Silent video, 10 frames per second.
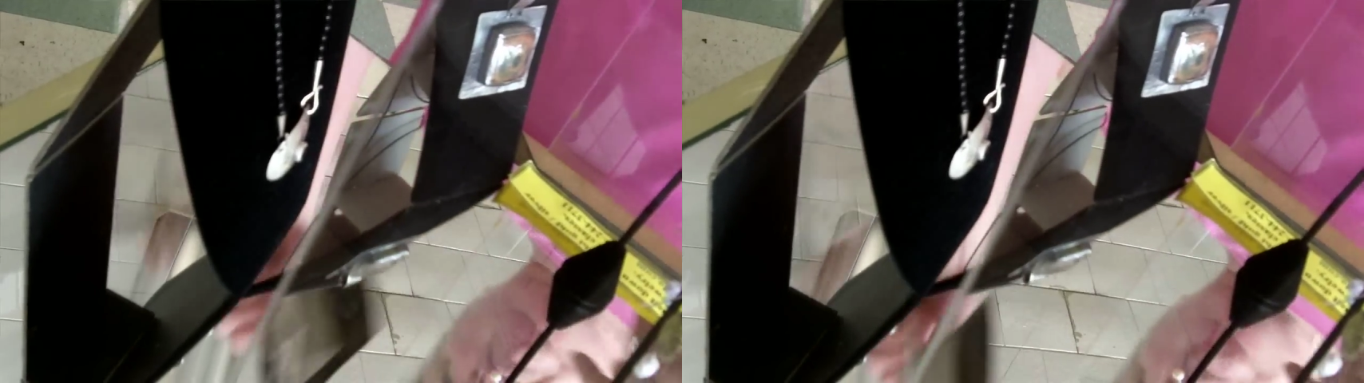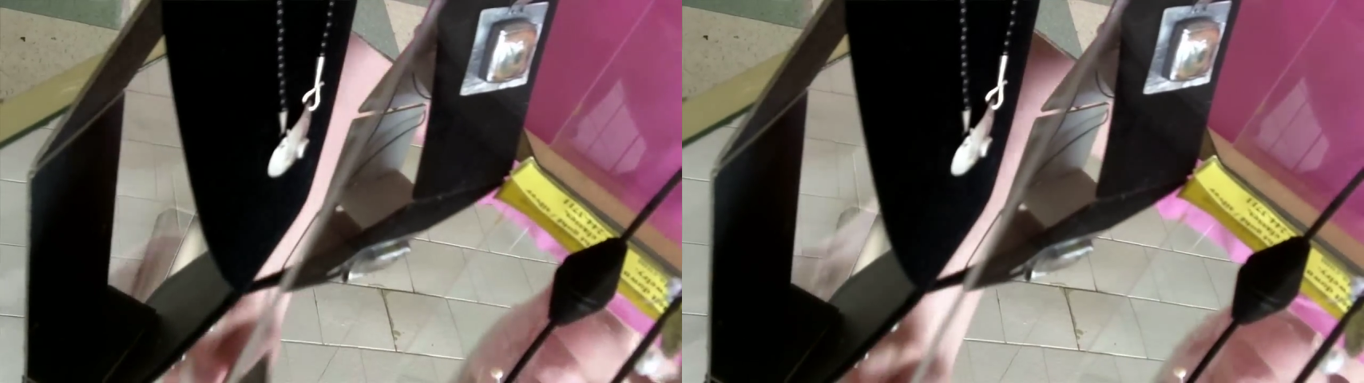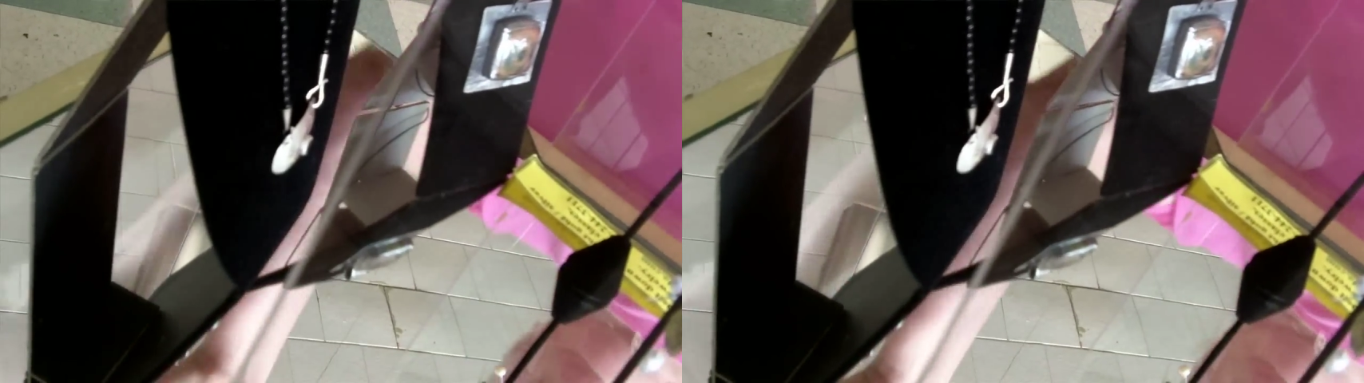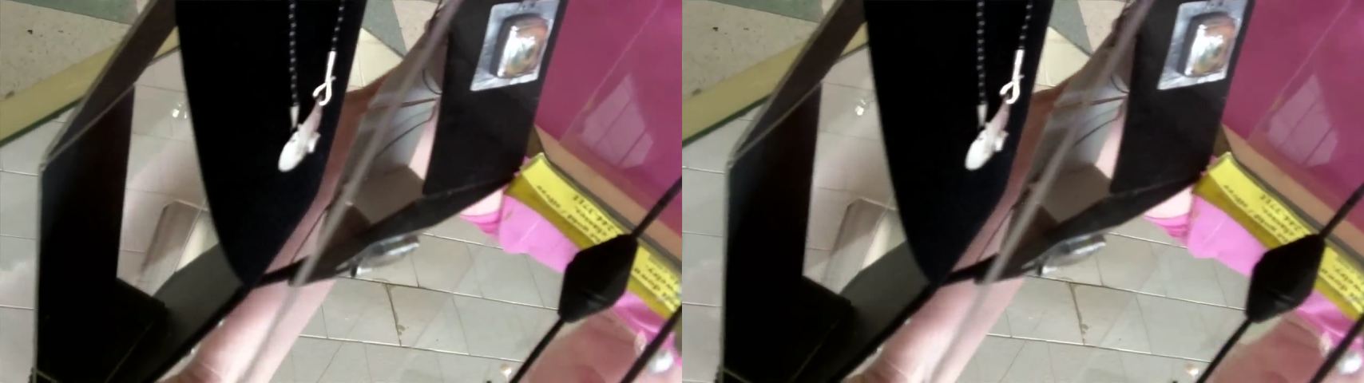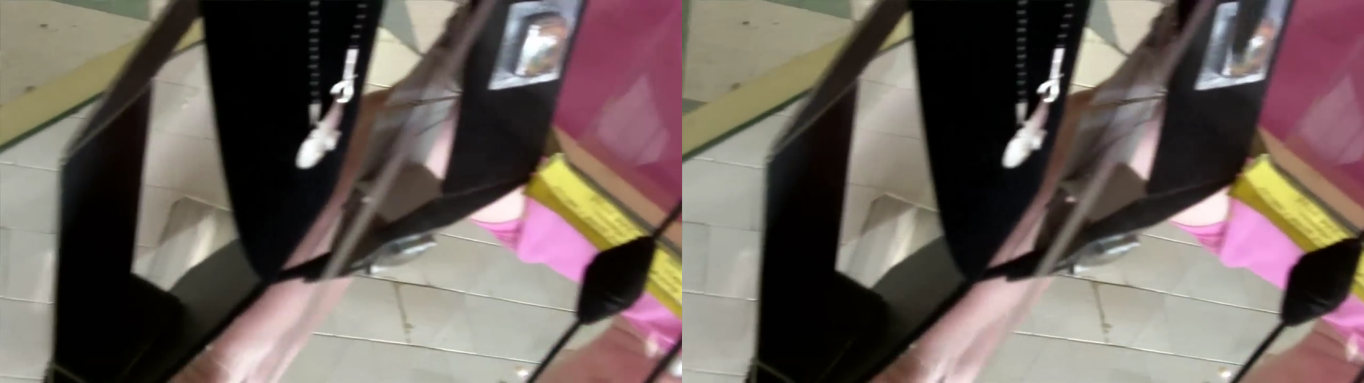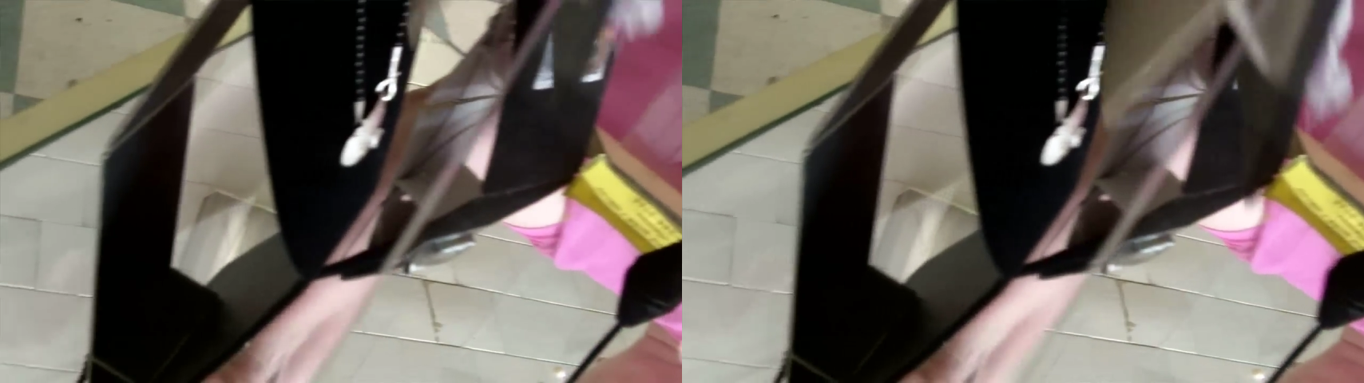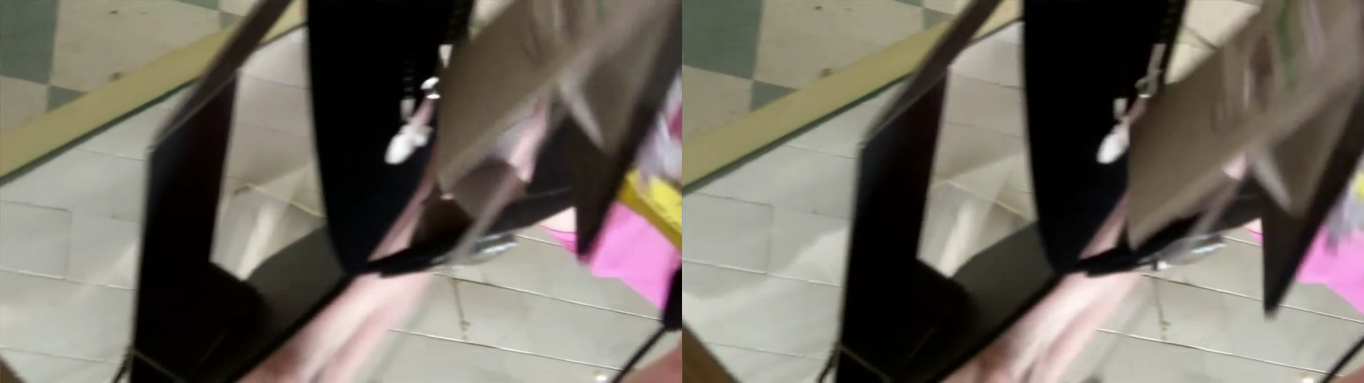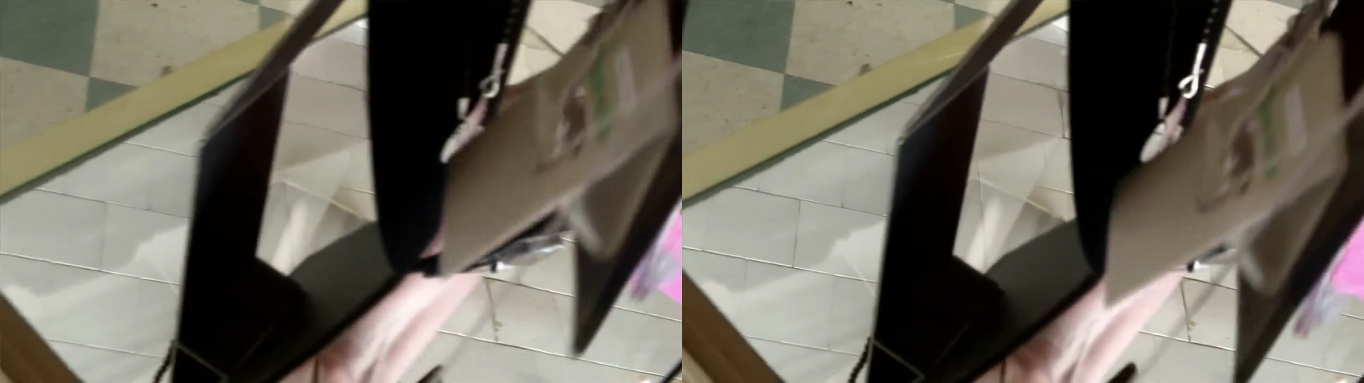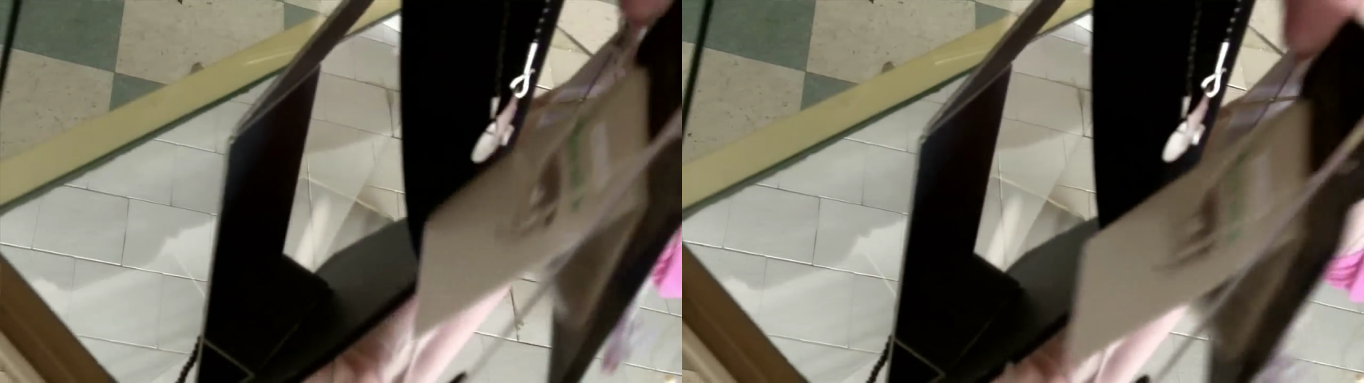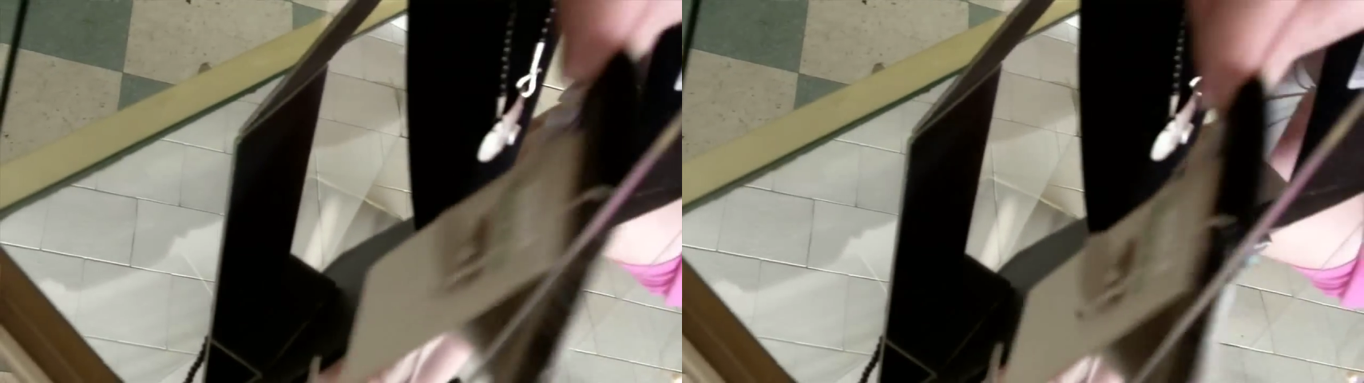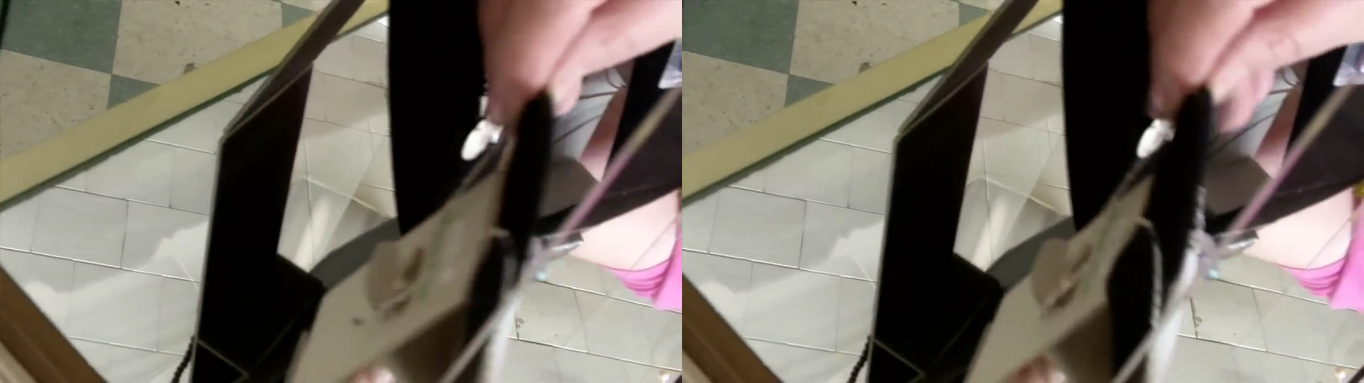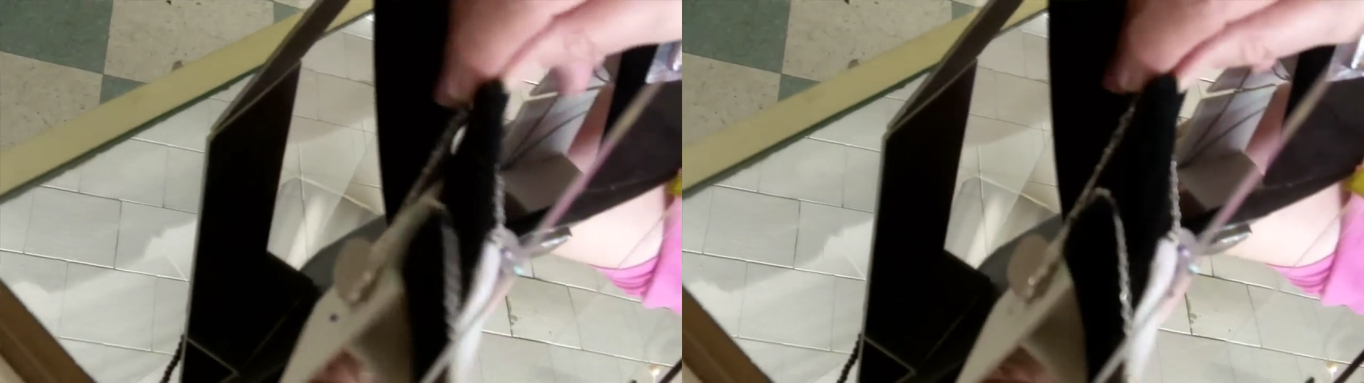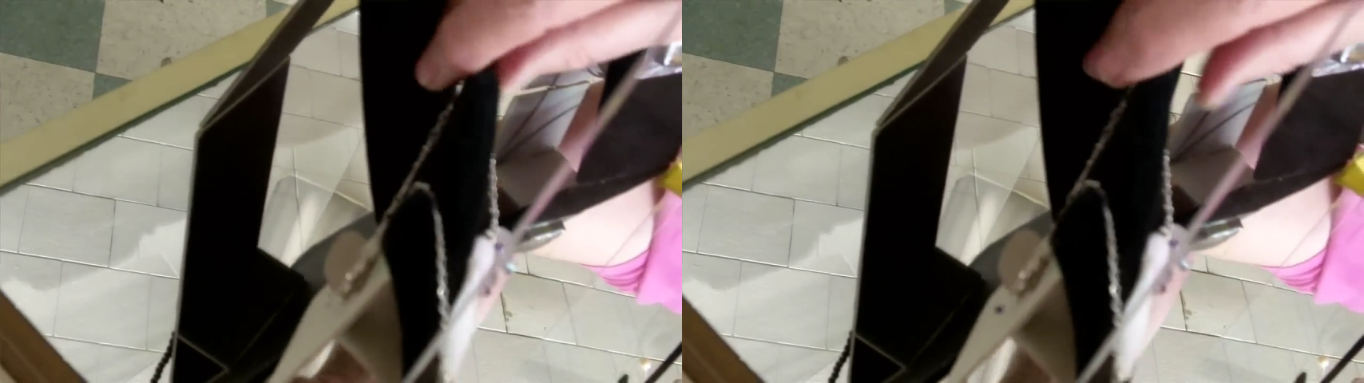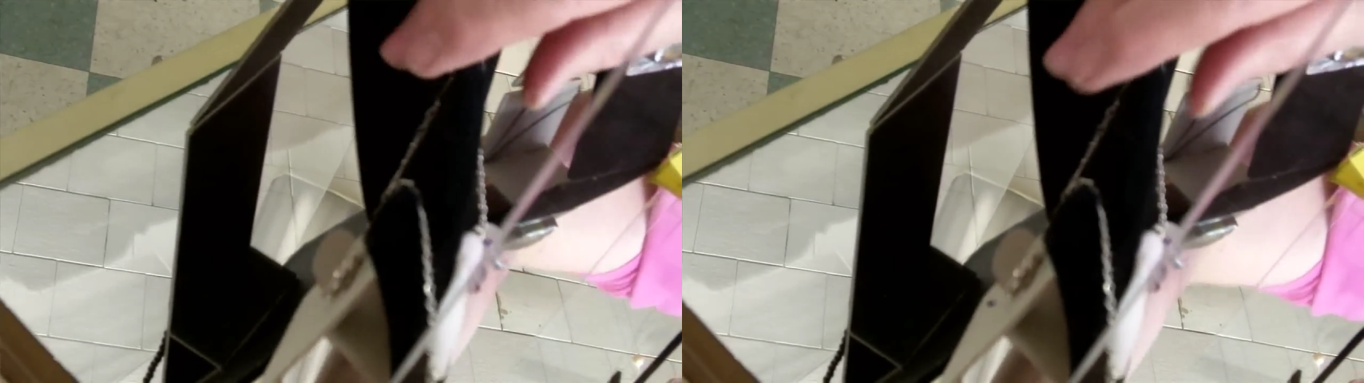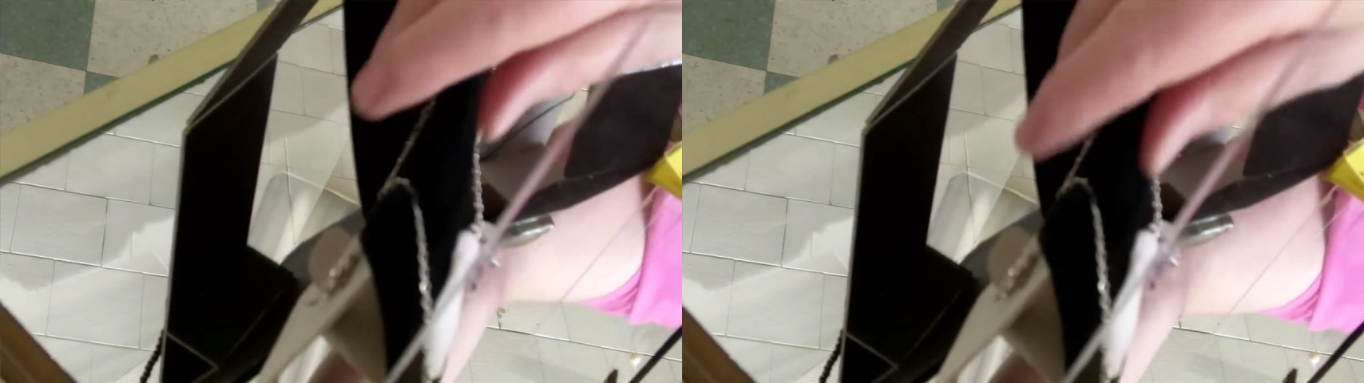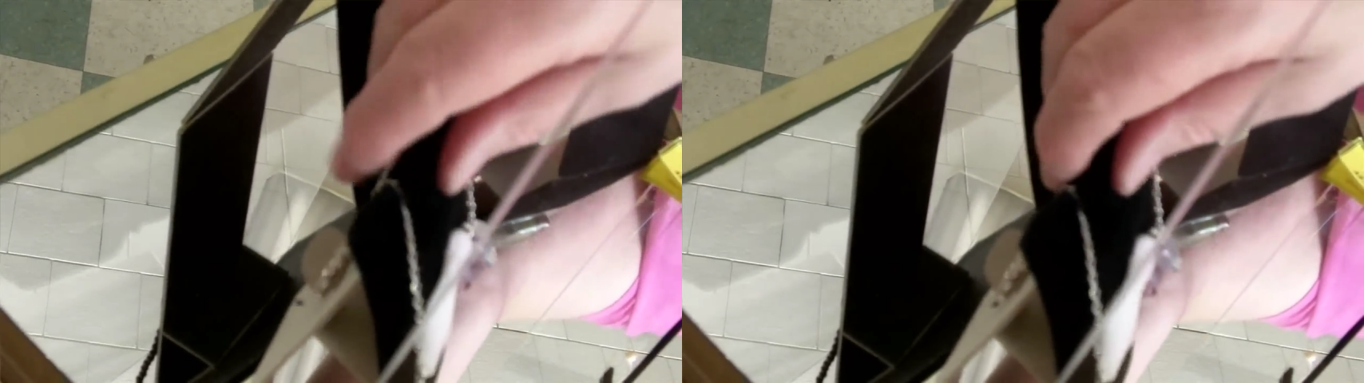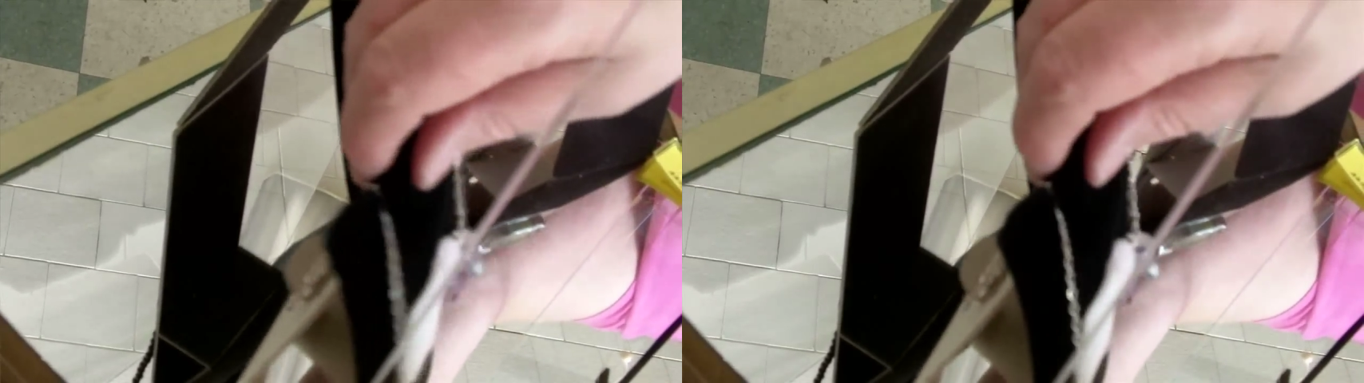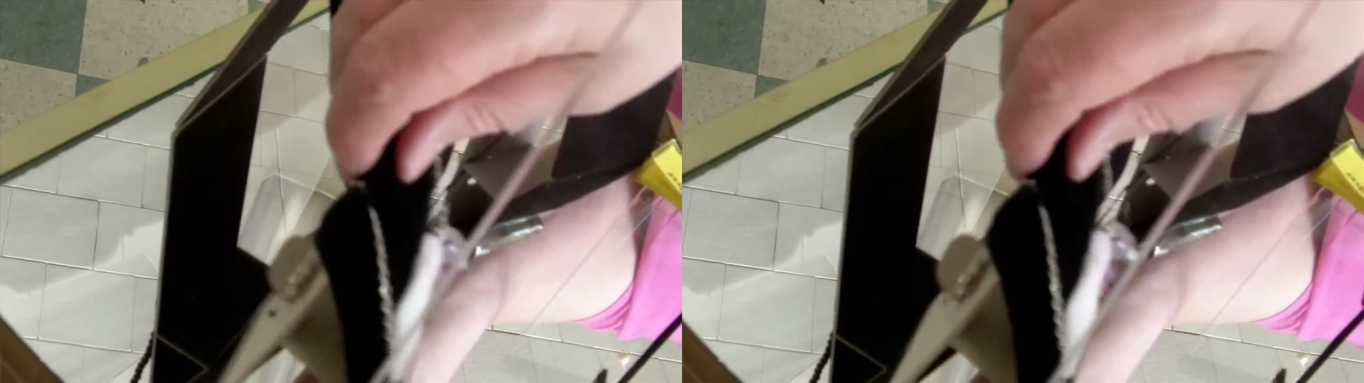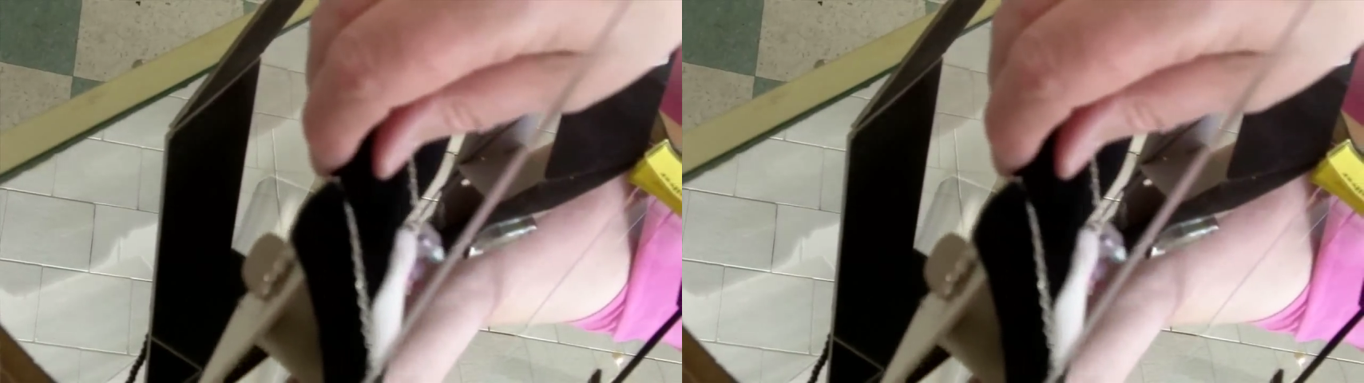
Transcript: [unreadable: no face in view]